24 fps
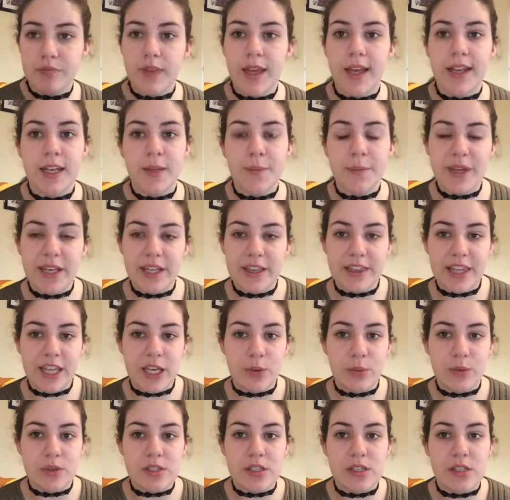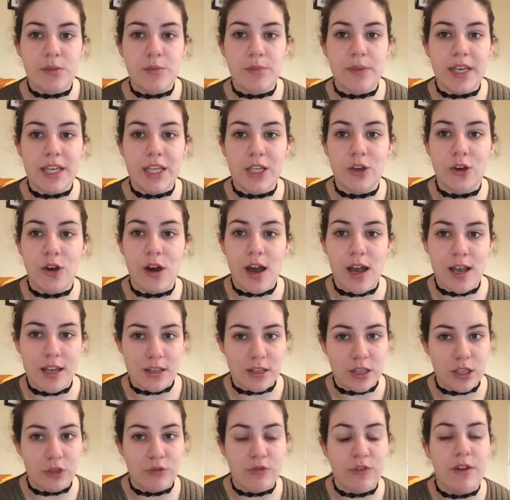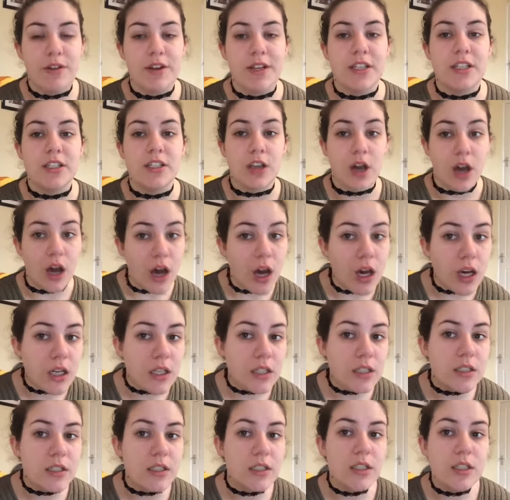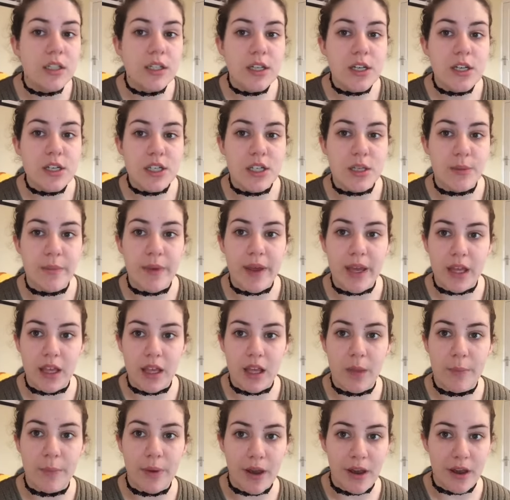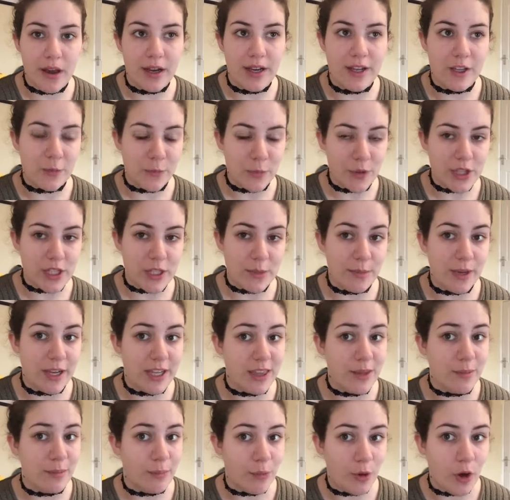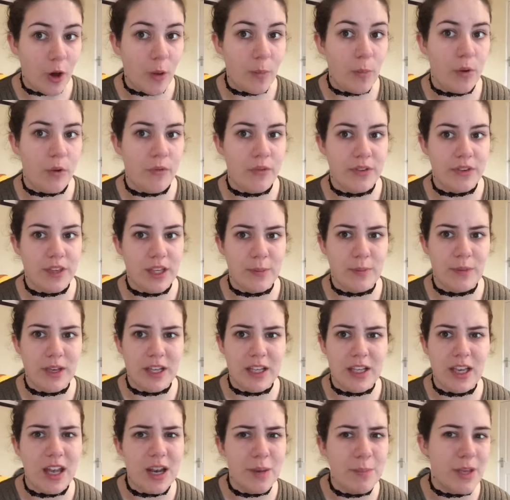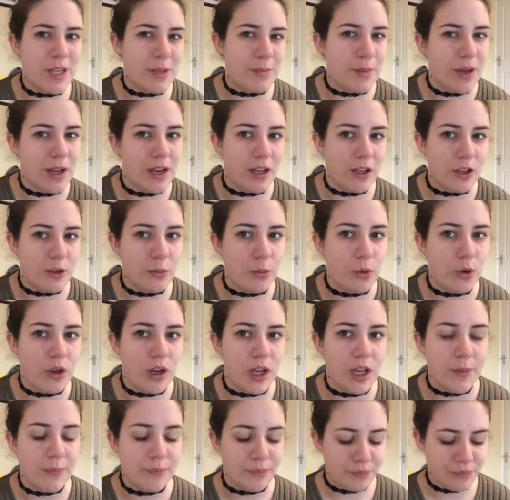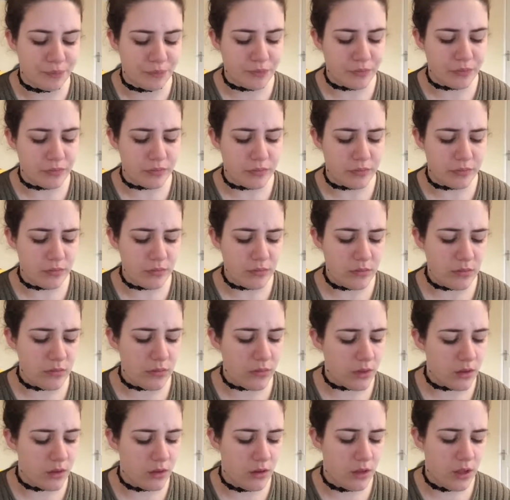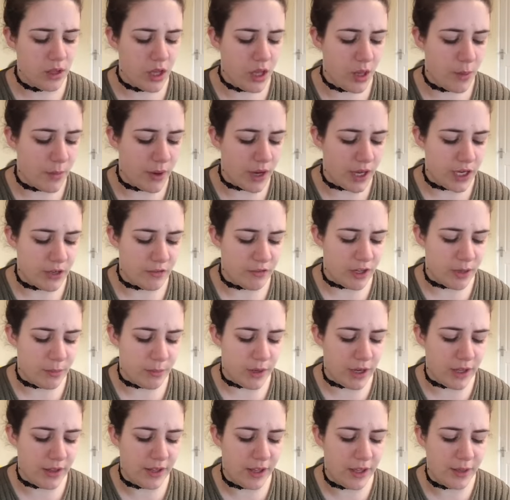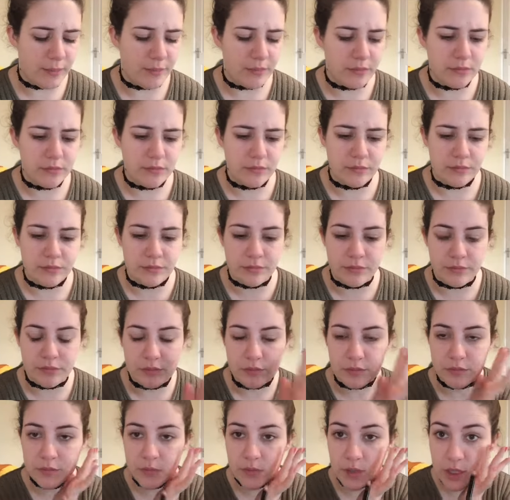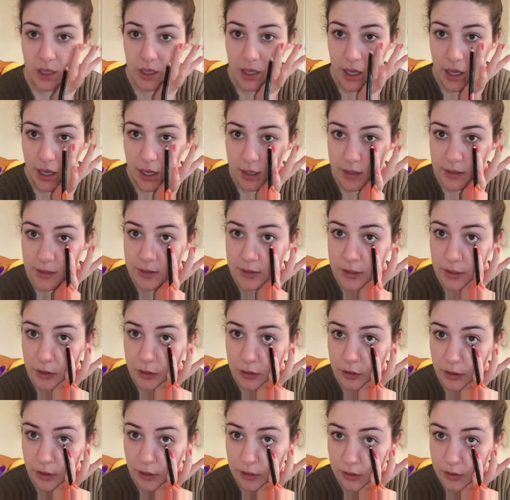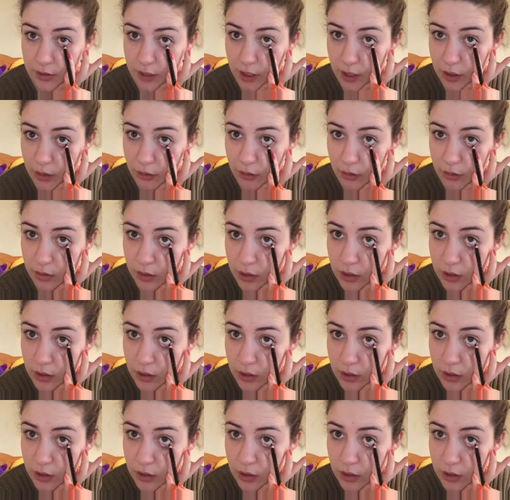And the big thing was to make your eyes look very dark. Apparently it's supposed to make them pop. Obviously, kind of makes mine look smaller. But I don't really mind that. I still do this now.